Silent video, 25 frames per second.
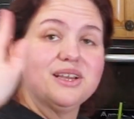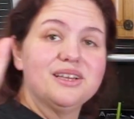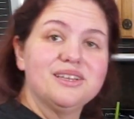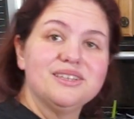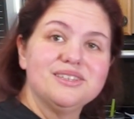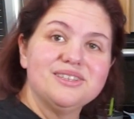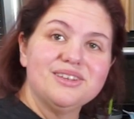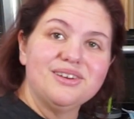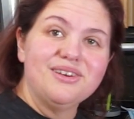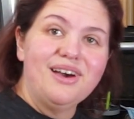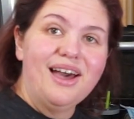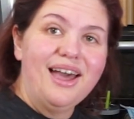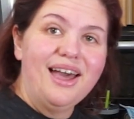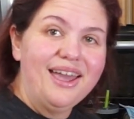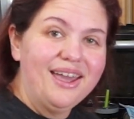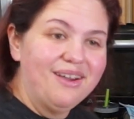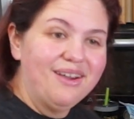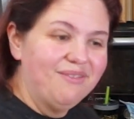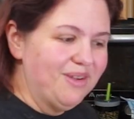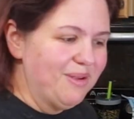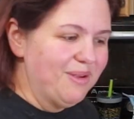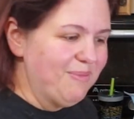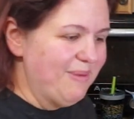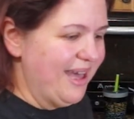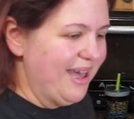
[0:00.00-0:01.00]
So, hi,
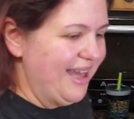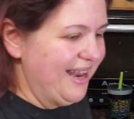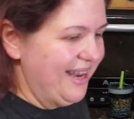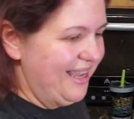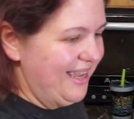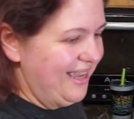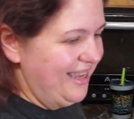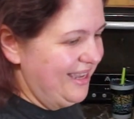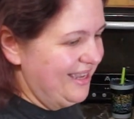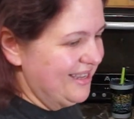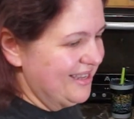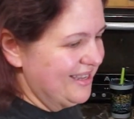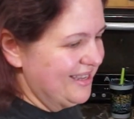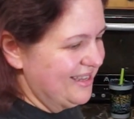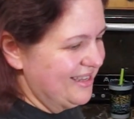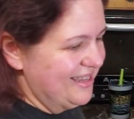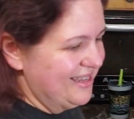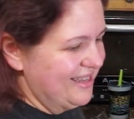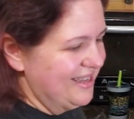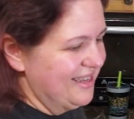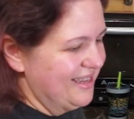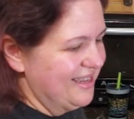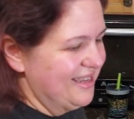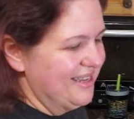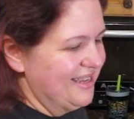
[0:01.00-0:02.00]
everybody!
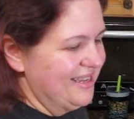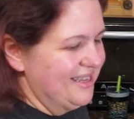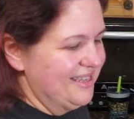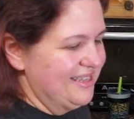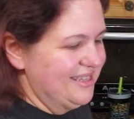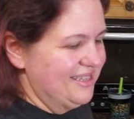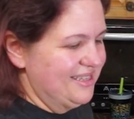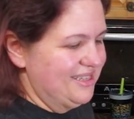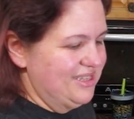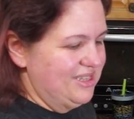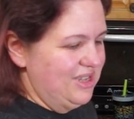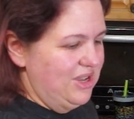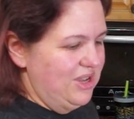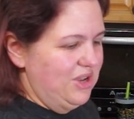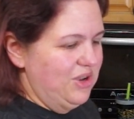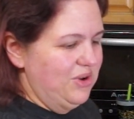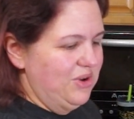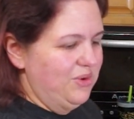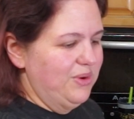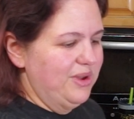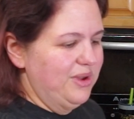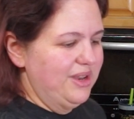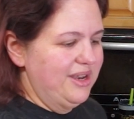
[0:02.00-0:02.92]
So,